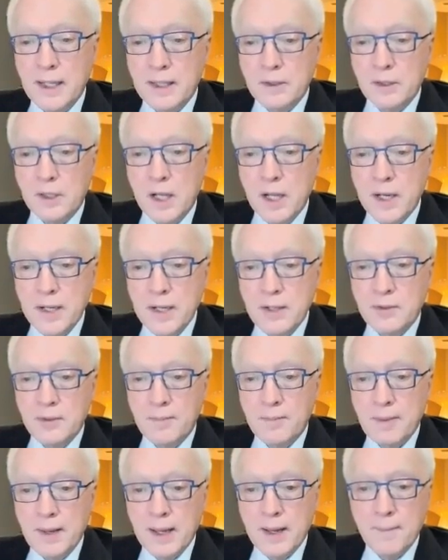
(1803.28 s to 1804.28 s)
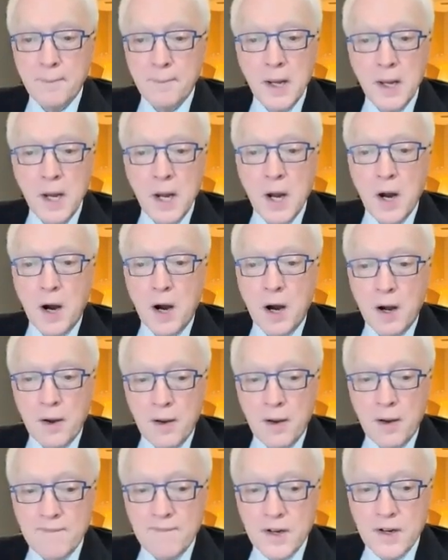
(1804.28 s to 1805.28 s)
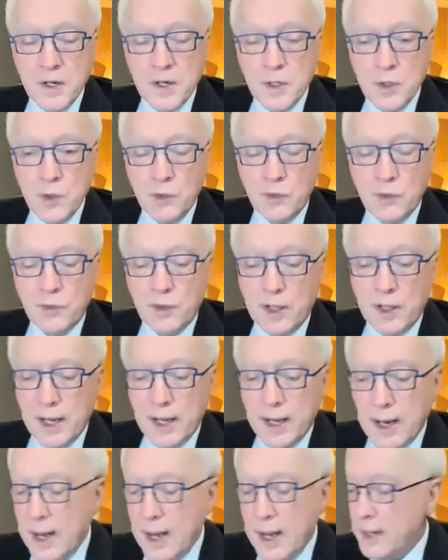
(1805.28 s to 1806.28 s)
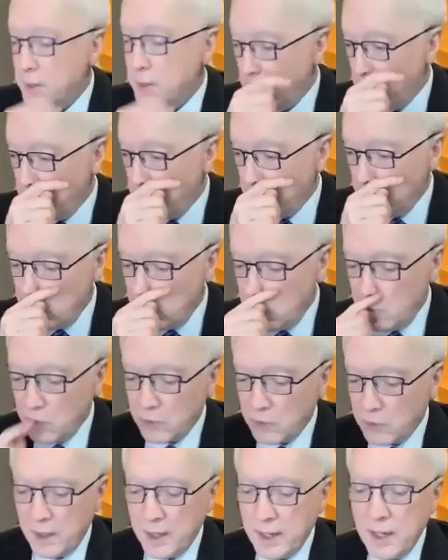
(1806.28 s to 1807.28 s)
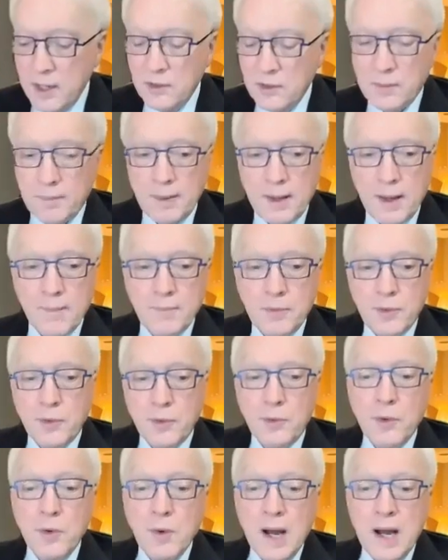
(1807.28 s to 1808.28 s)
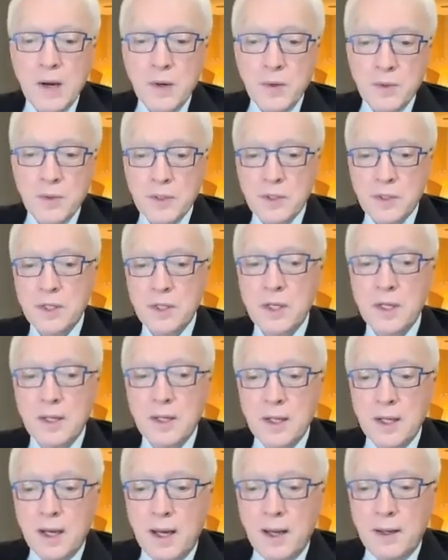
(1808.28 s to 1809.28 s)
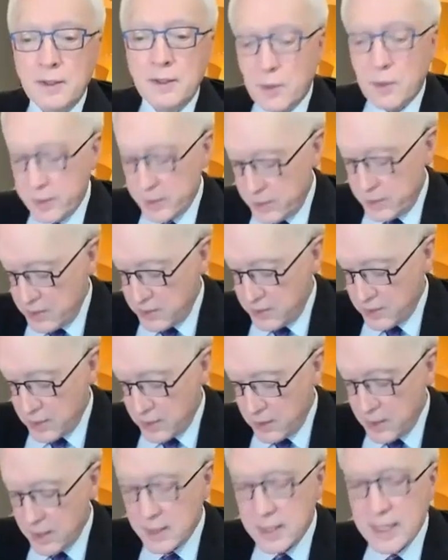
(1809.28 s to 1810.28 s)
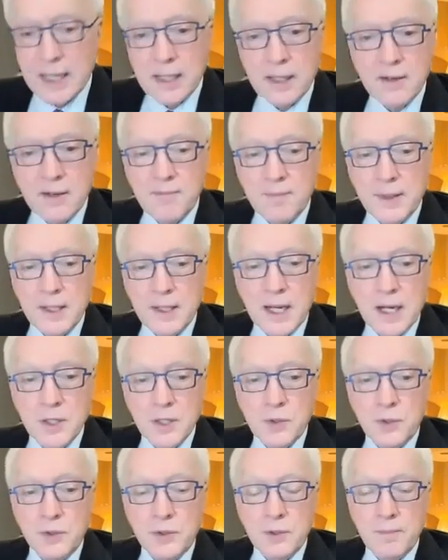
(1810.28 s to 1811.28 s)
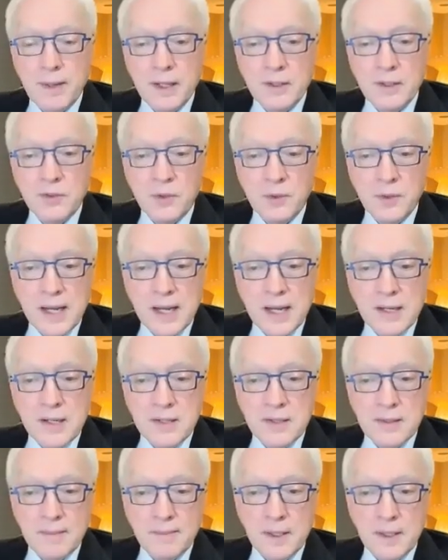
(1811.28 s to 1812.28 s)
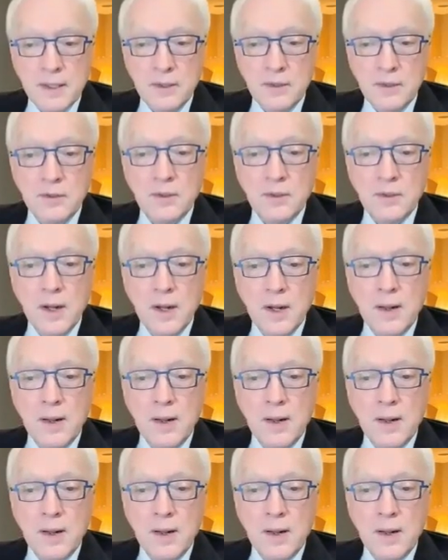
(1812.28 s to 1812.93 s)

like clonazepam, are not very useful. And I don't use clonazepam throughout. There is an addictive potential to benzodiazepines,